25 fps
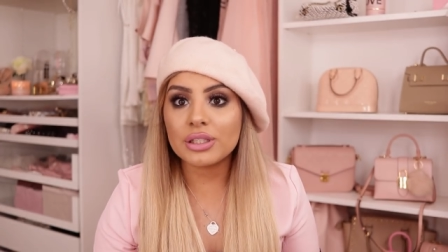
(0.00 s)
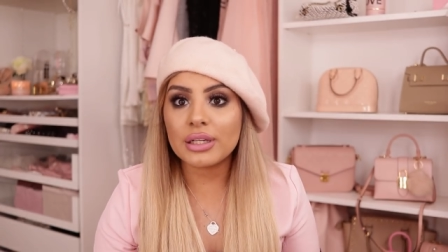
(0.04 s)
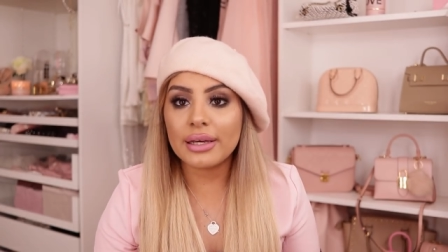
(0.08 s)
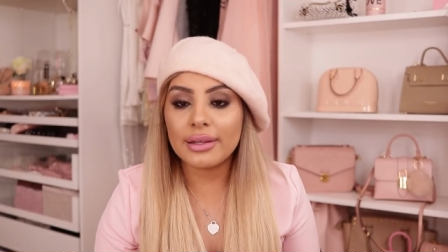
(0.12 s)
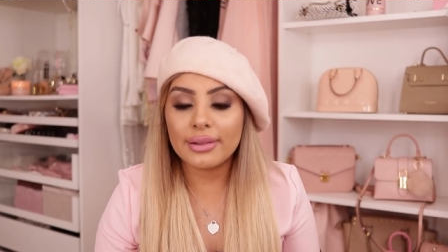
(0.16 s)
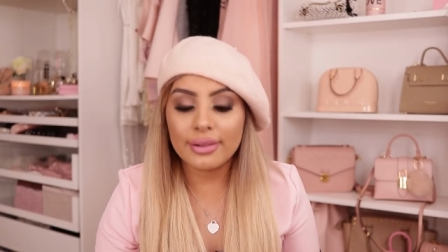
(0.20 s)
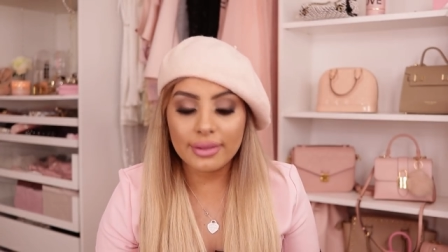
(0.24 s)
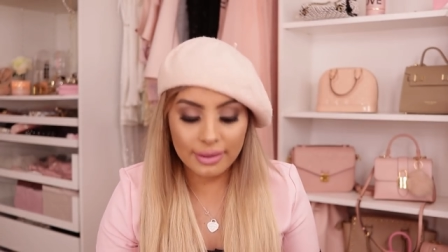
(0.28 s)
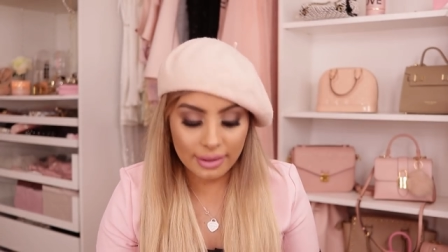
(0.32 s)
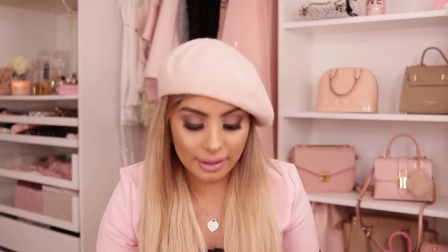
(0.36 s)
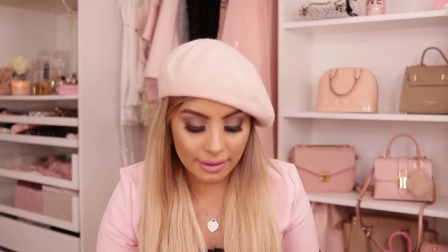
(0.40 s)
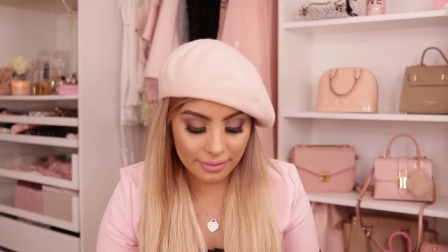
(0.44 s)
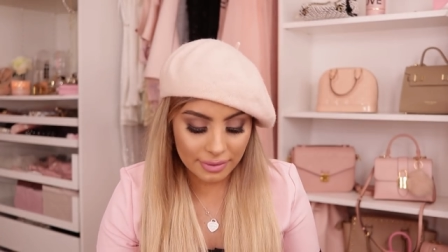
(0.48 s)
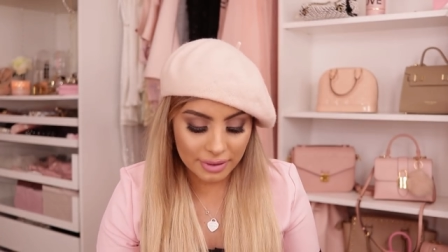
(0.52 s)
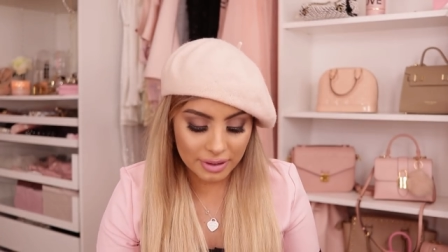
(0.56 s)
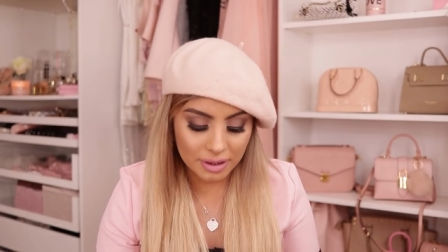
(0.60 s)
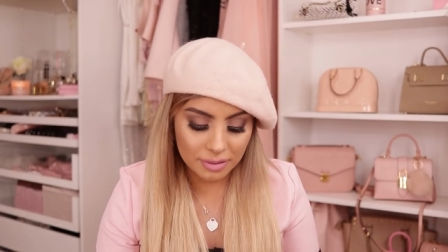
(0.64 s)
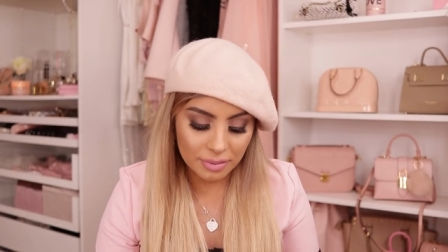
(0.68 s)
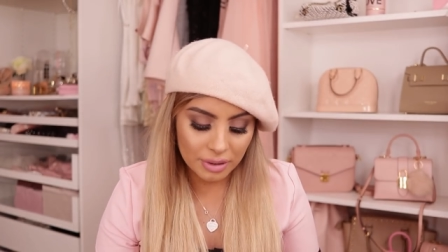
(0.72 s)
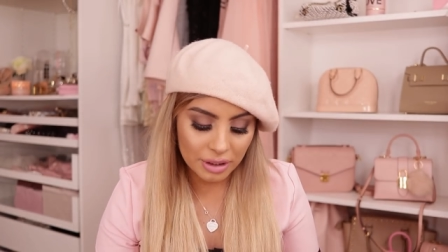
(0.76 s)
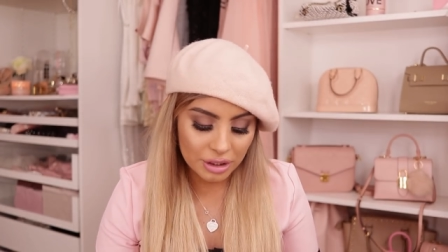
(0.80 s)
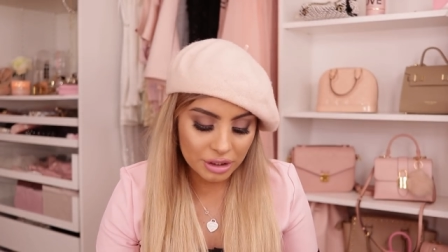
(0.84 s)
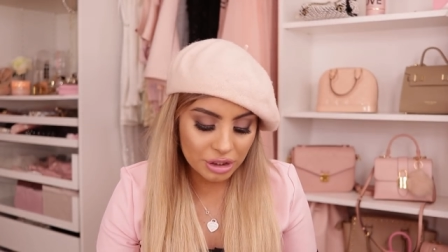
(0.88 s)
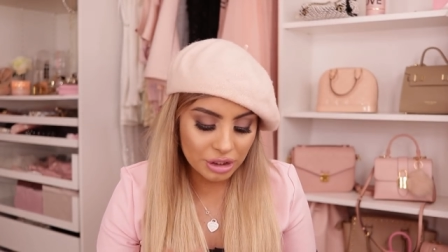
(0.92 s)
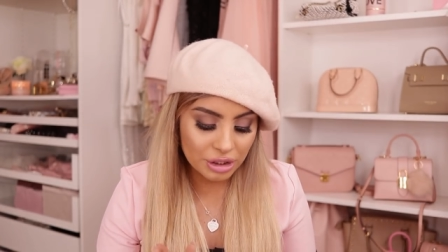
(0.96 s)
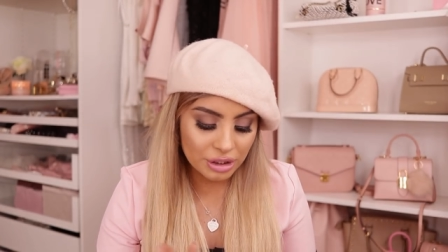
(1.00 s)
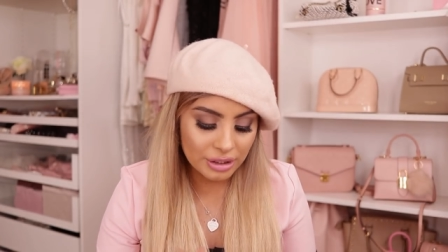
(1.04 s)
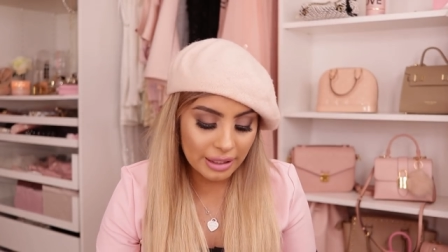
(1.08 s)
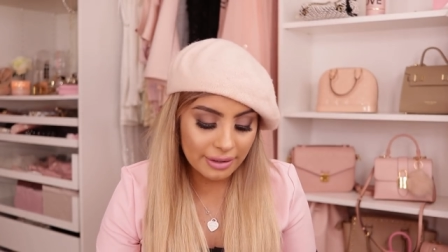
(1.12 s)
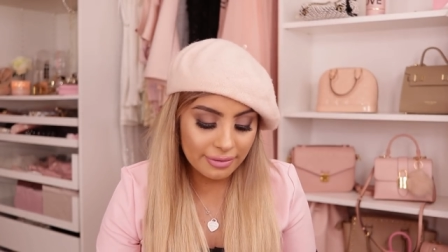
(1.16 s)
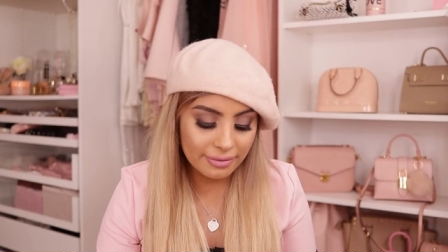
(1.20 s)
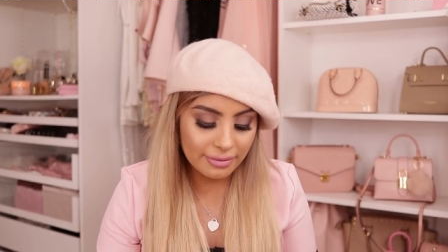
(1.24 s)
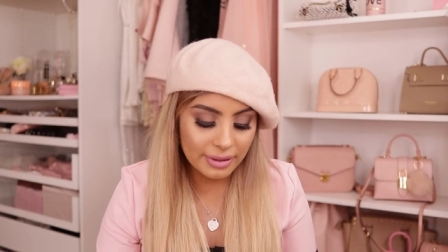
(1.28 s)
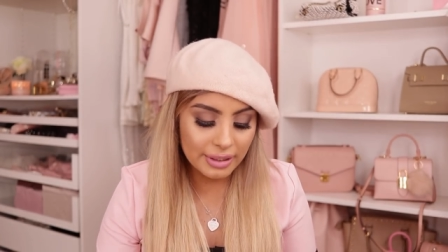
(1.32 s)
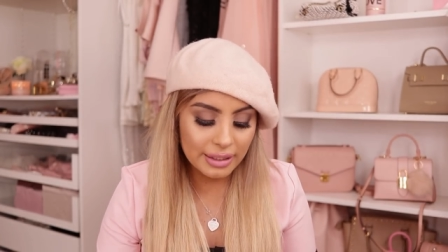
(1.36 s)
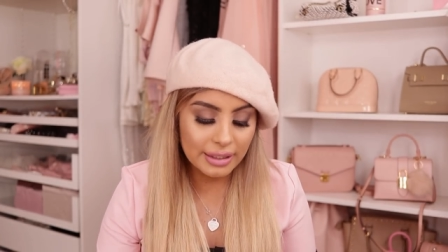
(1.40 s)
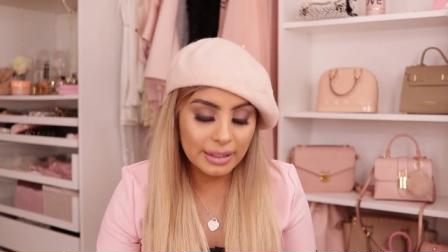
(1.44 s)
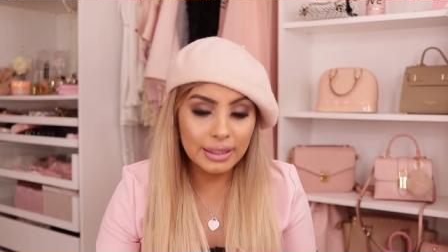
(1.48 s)
I love this blush
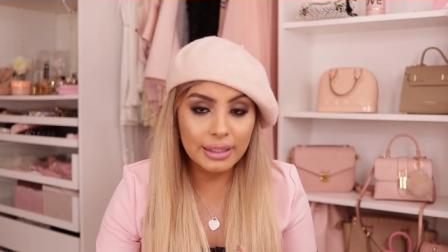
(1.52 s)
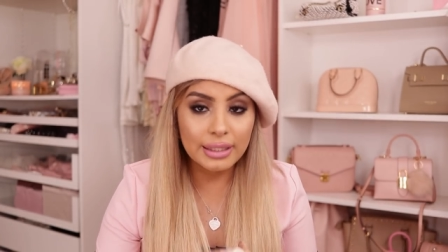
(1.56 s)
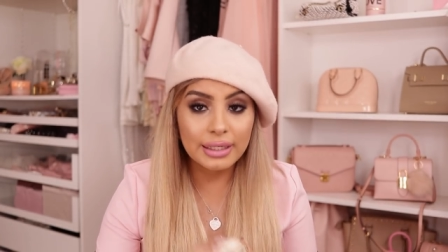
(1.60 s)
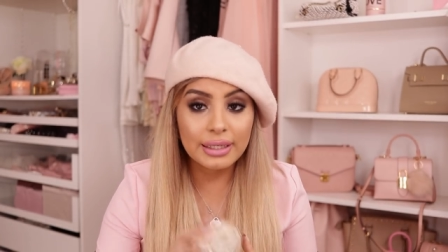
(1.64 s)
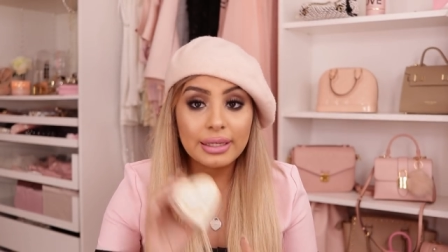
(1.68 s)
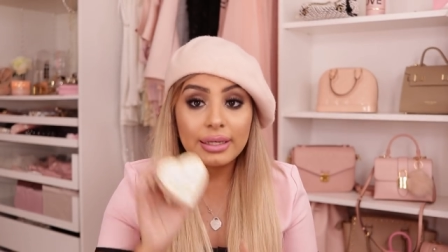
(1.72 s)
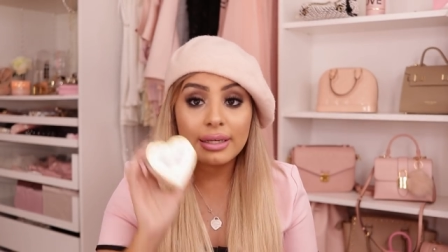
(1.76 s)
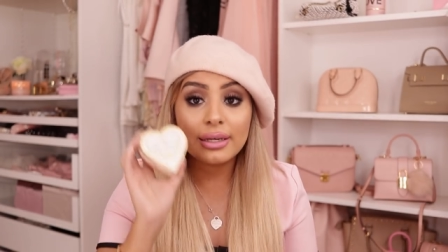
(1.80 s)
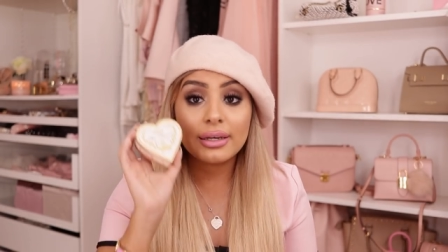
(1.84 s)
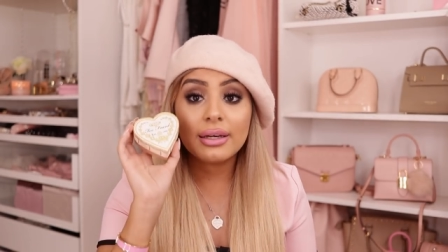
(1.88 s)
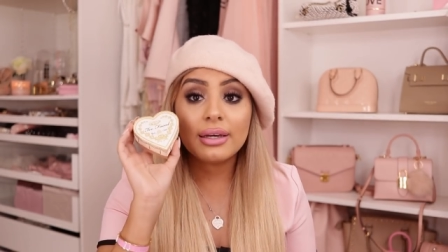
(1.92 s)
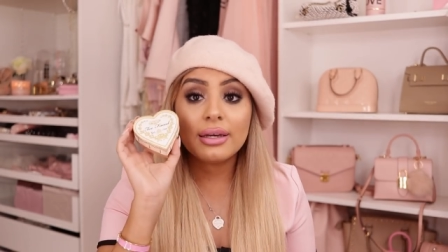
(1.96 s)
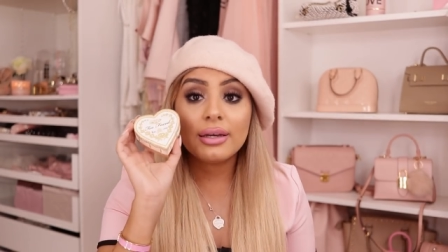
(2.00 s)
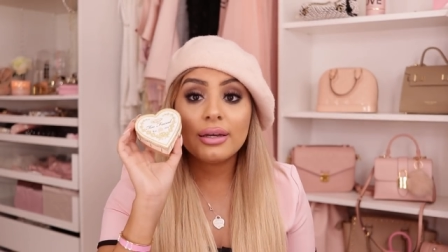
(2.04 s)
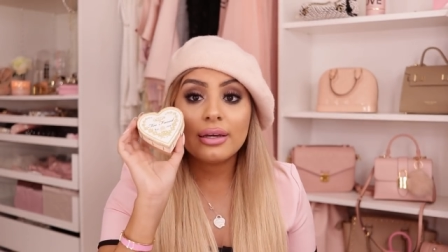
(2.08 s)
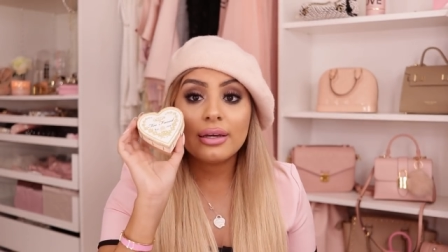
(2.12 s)
definitely